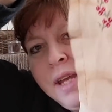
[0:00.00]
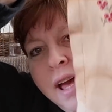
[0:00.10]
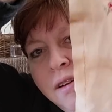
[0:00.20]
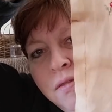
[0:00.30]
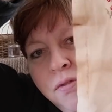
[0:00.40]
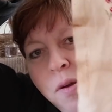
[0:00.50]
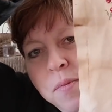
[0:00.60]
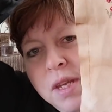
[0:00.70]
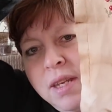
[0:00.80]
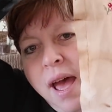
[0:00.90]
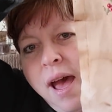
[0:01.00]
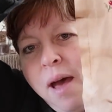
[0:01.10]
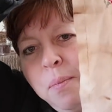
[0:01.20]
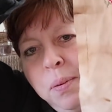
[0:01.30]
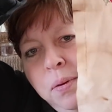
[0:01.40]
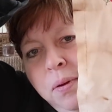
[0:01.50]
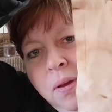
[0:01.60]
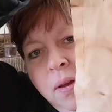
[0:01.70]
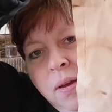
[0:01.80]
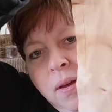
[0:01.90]
down from the top
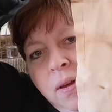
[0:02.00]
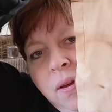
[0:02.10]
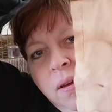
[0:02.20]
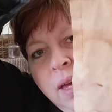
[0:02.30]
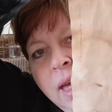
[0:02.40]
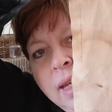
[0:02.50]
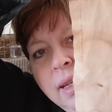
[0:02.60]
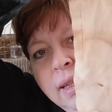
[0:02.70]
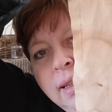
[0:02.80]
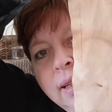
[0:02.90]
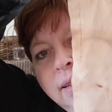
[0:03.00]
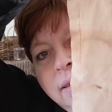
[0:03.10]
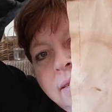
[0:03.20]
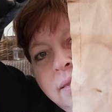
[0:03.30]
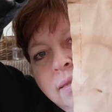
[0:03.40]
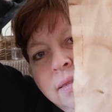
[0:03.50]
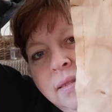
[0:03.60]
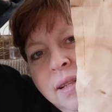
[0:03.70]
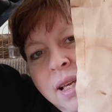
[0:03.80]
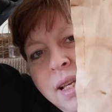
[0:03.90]
and
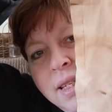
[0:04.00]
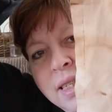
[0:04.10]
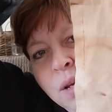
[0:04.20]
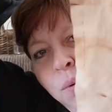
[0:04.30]
see